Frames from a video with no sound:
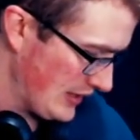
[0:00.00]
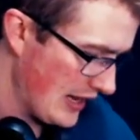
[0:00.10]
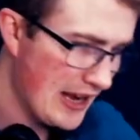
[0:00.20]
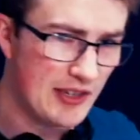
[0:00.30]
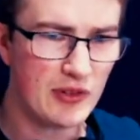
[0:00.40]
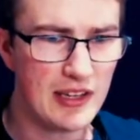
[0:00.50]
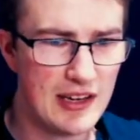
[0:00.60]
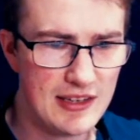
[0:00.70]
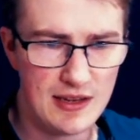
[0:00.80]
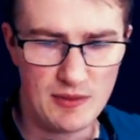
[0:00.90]
And it's really
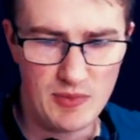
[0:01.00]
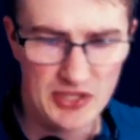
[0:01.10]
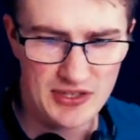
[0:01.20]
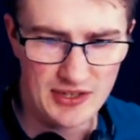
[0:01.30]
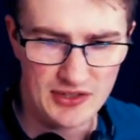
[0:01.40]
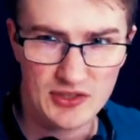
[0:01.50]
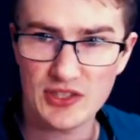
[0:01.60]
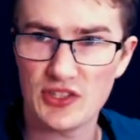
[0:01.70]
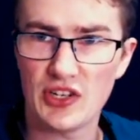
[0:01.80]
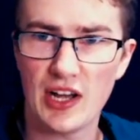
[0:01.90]
easy, much easier to
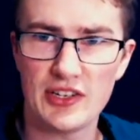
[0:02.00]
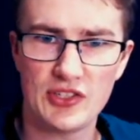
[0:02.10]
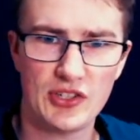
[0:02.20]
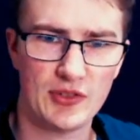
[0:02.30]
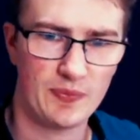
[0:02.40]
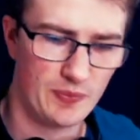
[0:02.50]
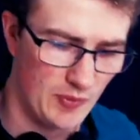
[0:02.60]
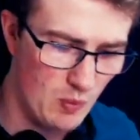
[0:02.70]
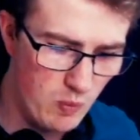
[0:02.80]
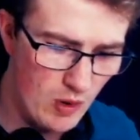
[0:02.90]
judge
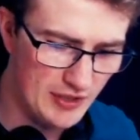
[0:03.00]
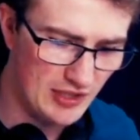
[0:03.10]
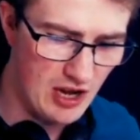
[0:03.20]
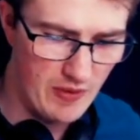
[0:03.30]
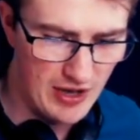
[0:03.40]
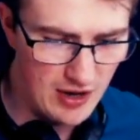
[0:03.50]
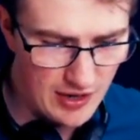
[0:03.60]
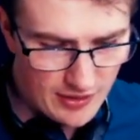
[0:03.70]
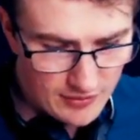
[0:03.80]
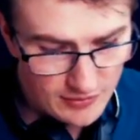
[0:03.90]
what's going
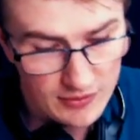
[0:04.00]
on.